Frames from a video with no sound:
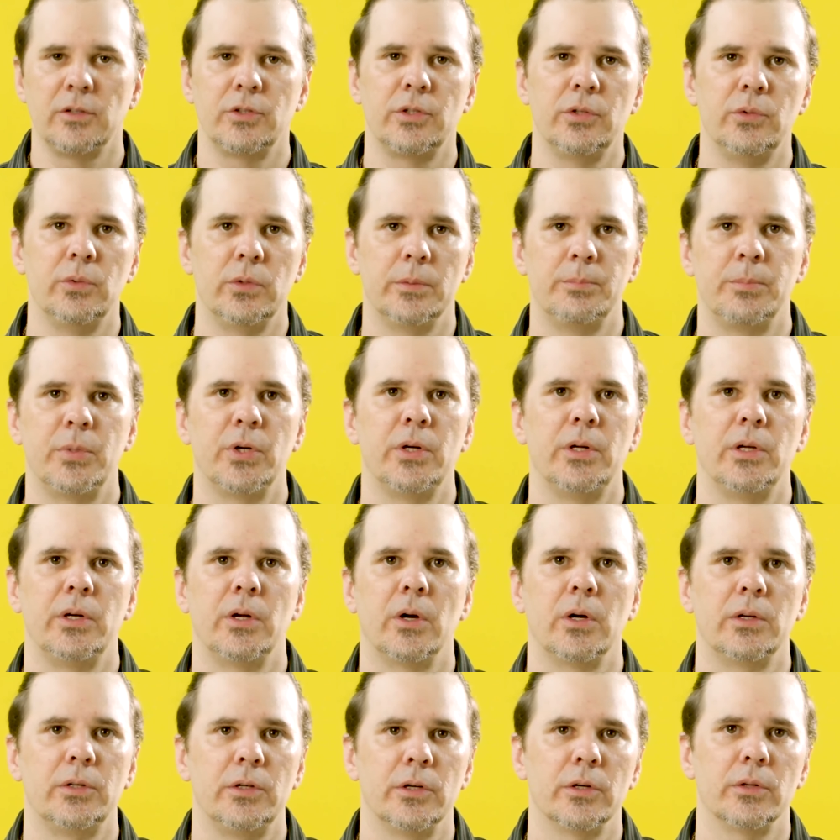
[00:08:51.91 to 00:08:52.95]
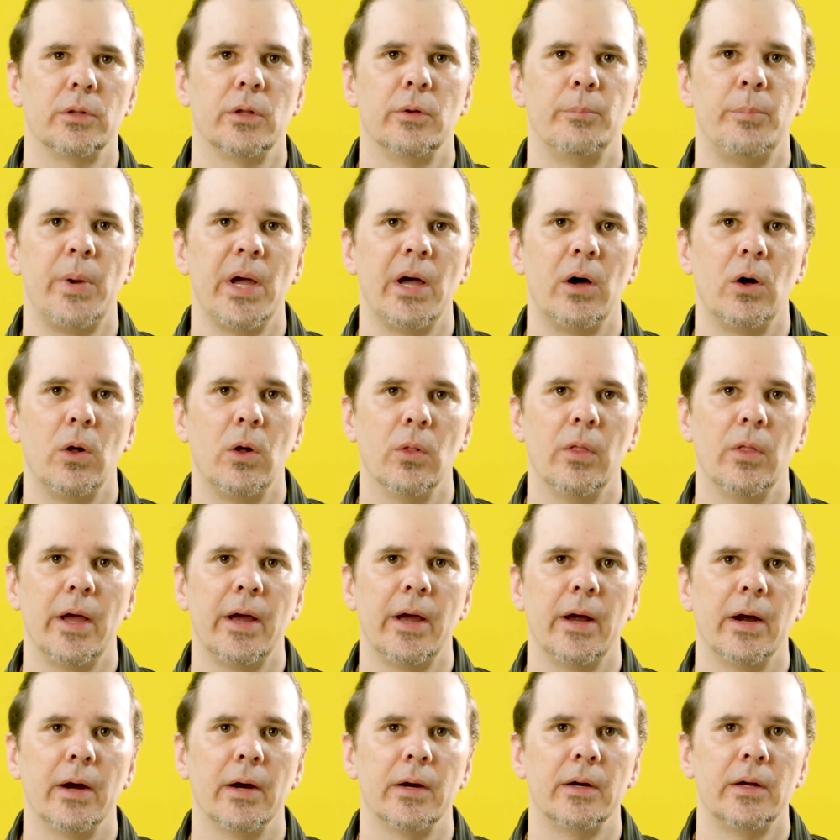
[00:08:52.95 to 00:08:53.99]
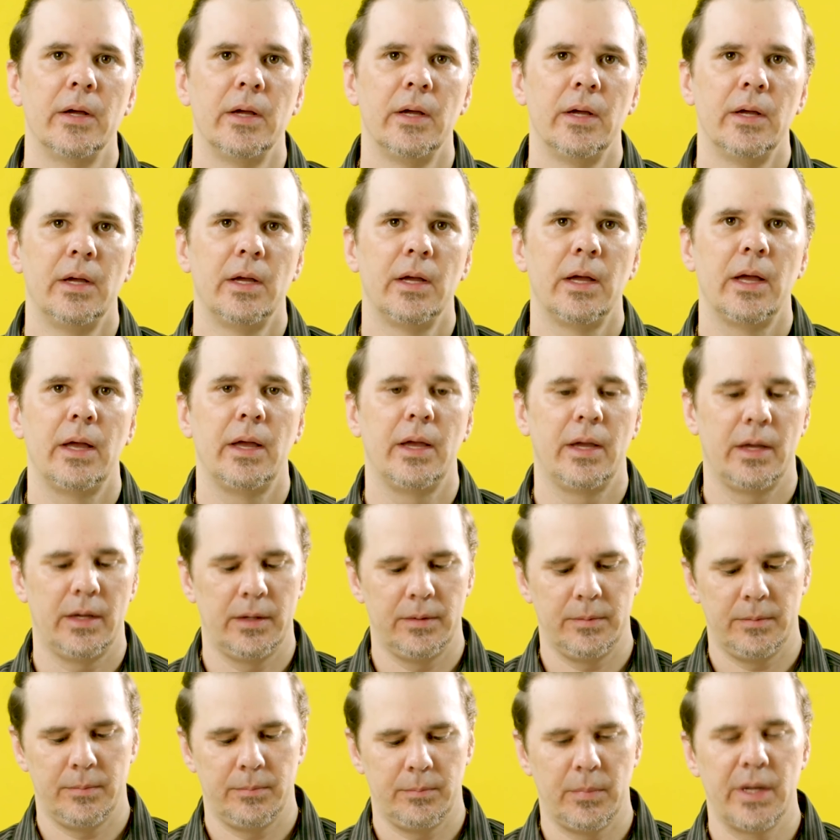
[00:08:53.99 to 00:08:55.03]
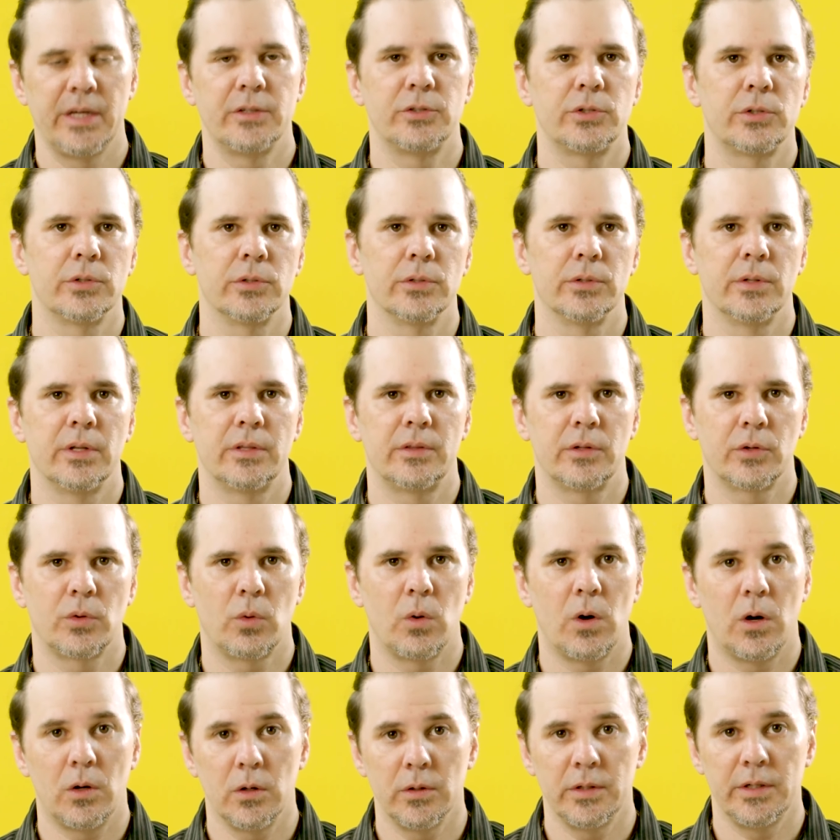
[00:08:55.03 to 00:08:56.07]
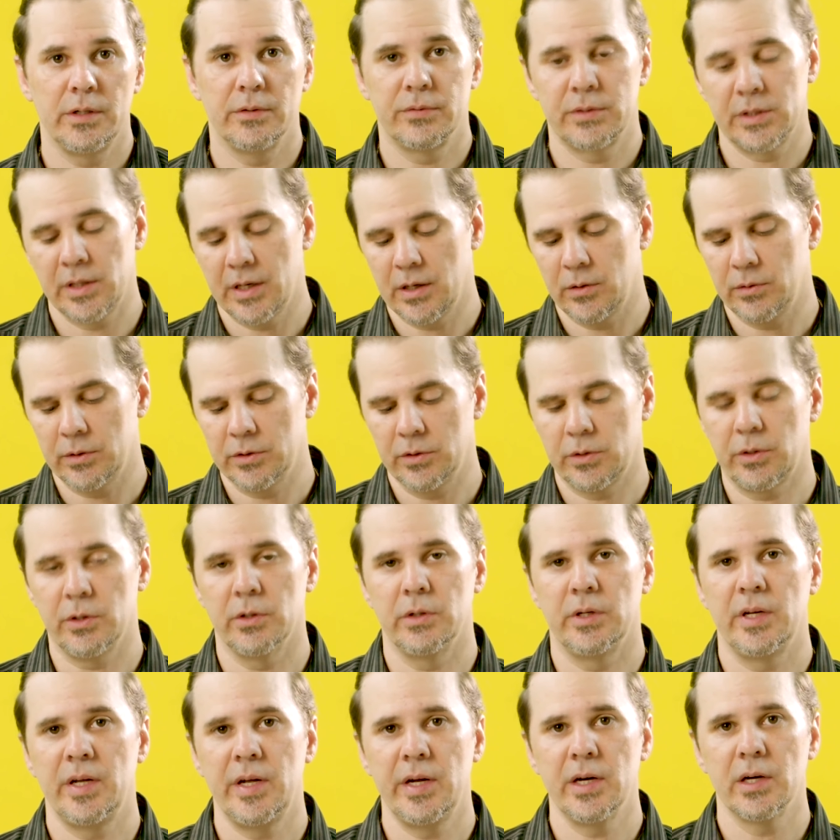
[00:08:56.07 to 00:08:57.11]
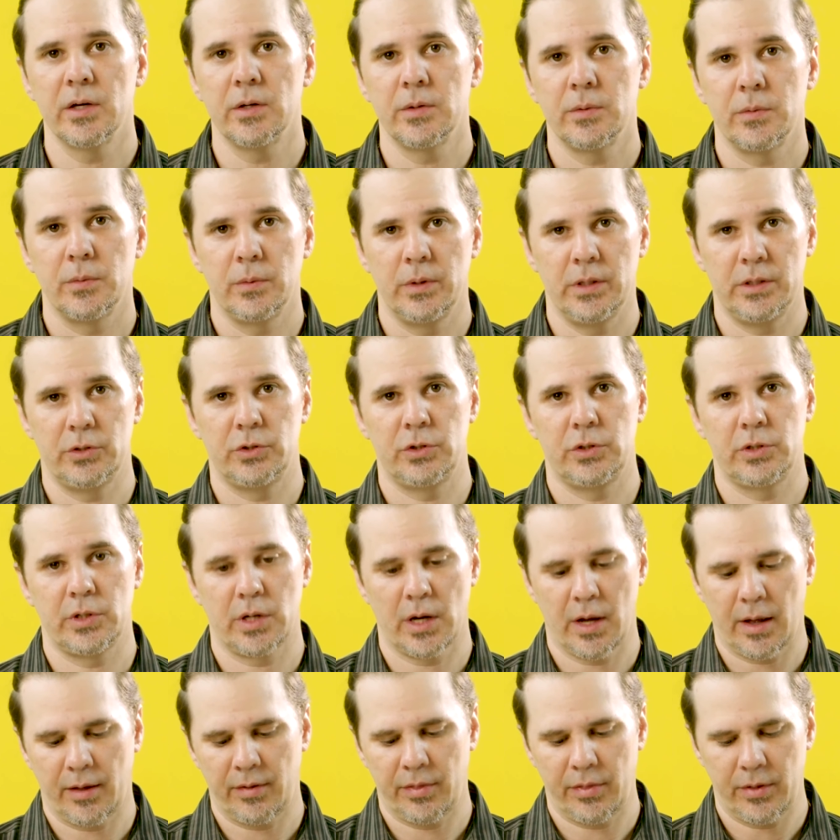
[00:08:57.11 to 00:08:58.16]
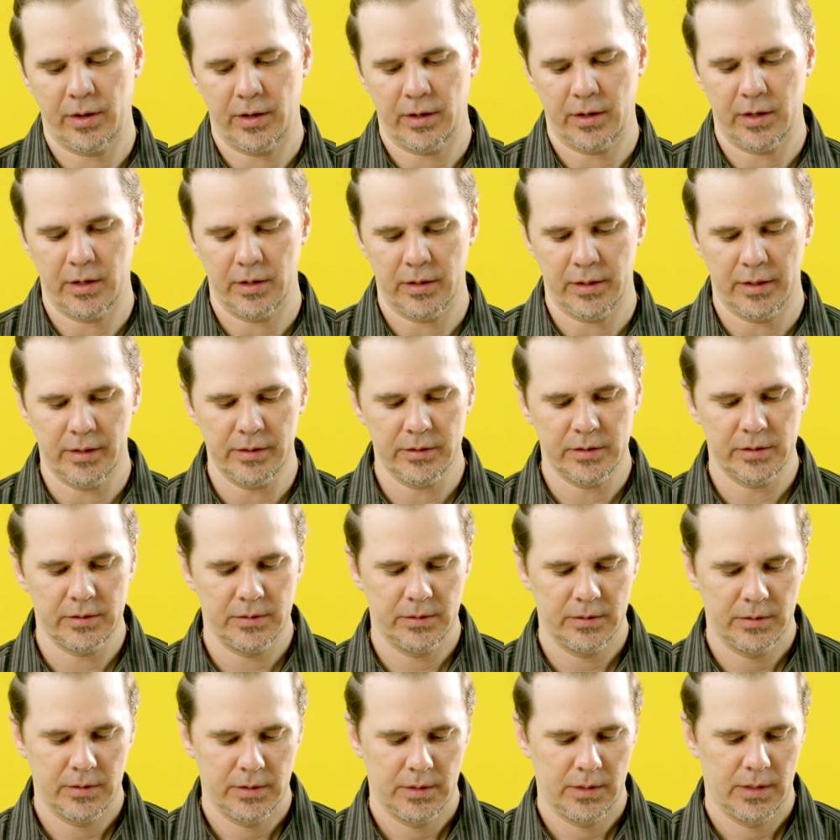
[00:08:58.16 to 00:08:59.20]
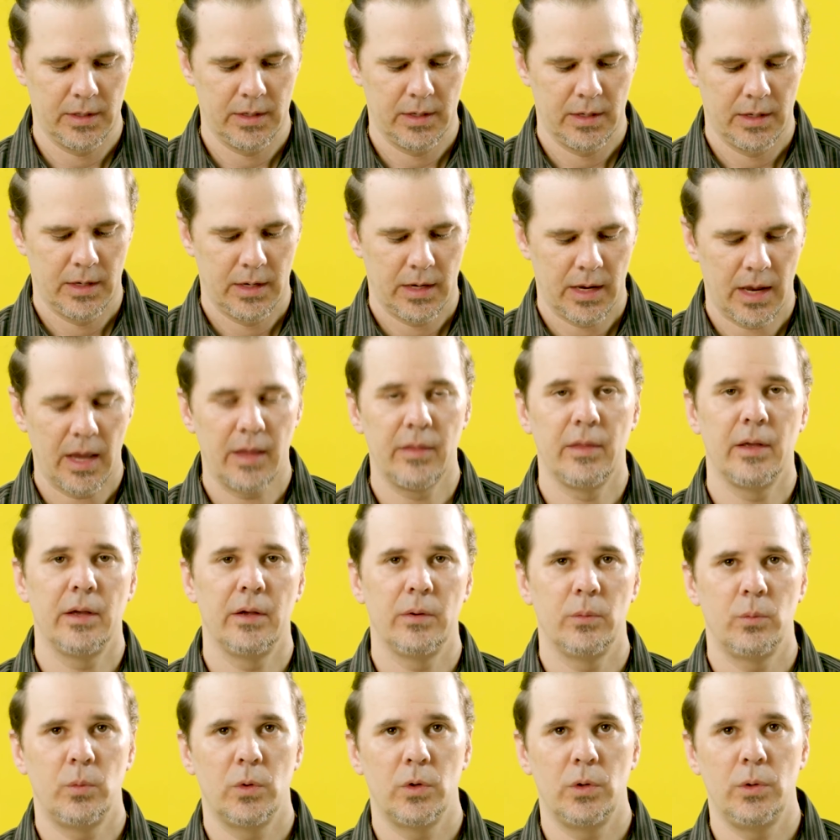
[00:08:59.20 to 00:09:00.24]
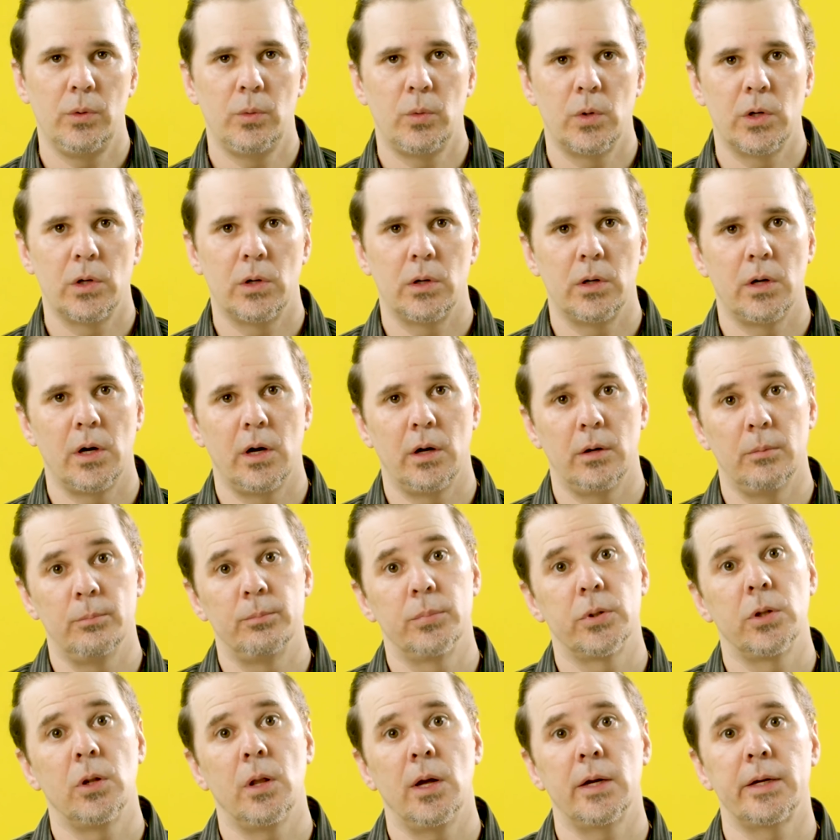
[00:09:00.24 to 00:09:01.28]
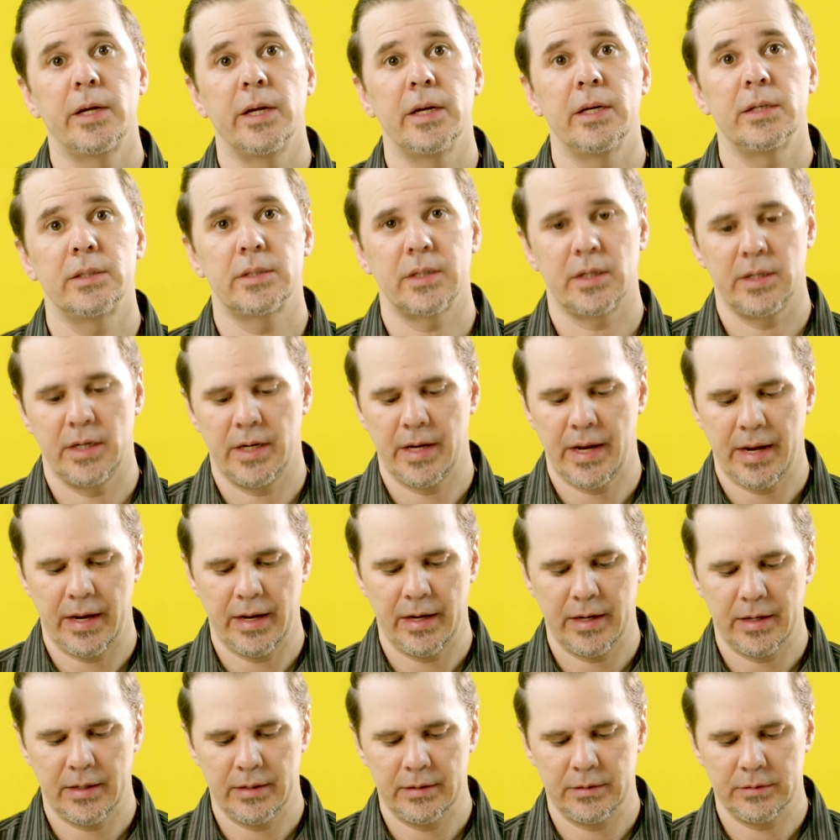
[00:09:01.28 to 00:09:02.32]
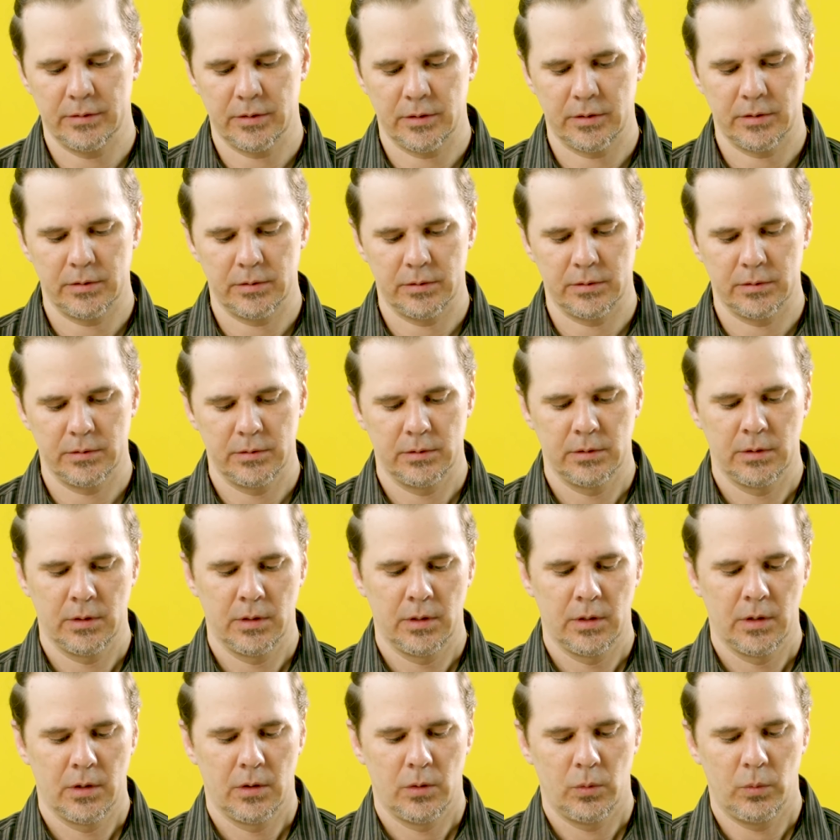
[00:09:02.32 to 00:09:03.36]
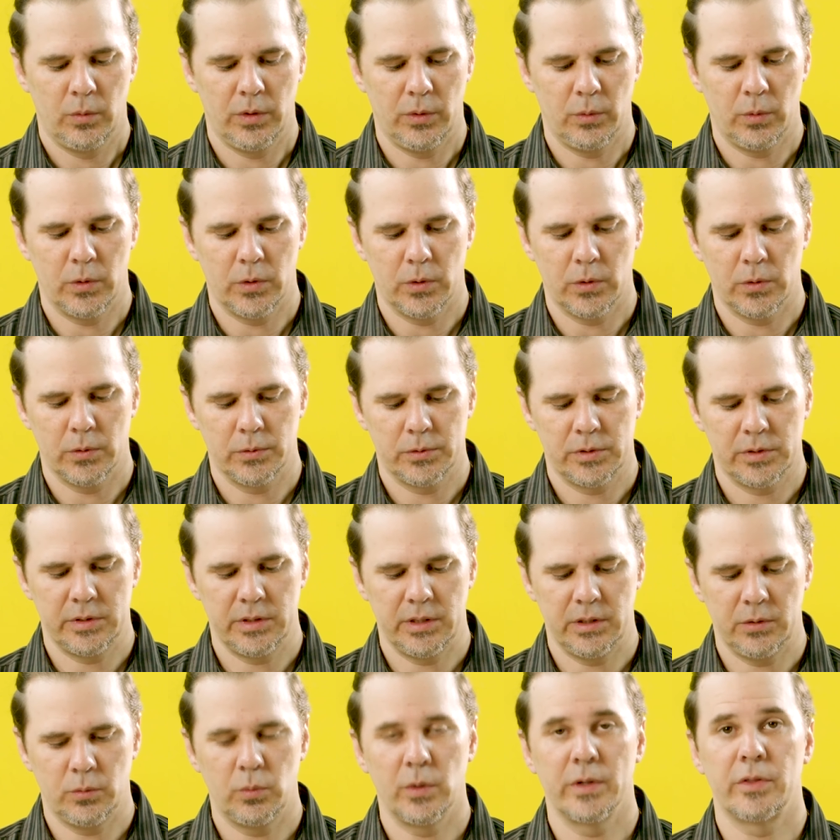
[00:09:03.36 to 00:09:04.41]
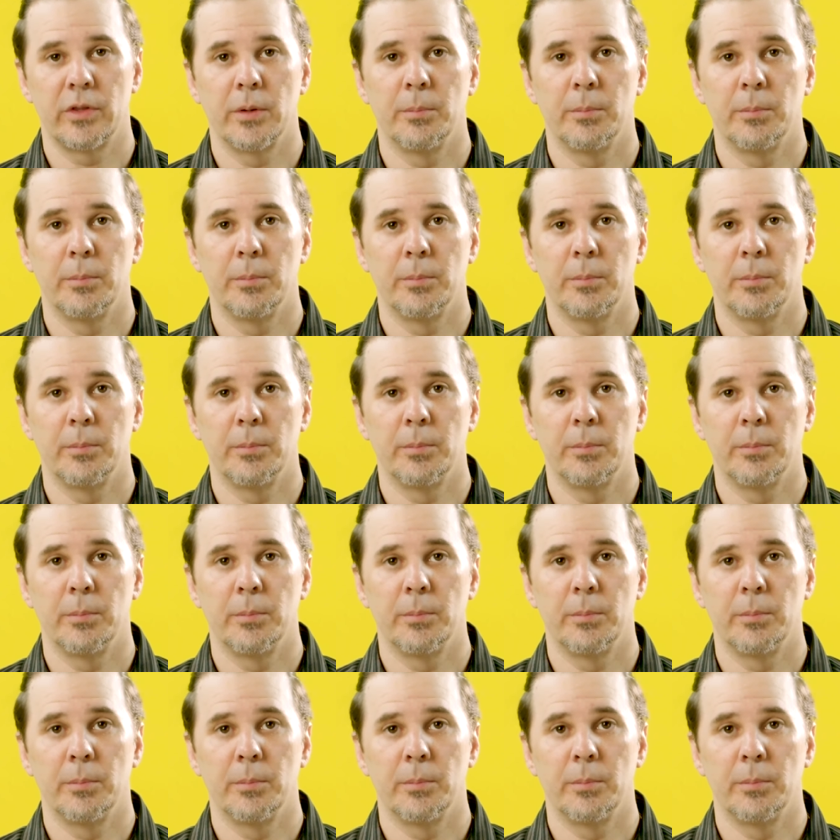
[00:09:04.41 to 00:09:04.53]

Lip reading: you would put it on your lapel there, and make sure that the quality of sound is good here, which I think it is. And then we will unplug it, and we will see what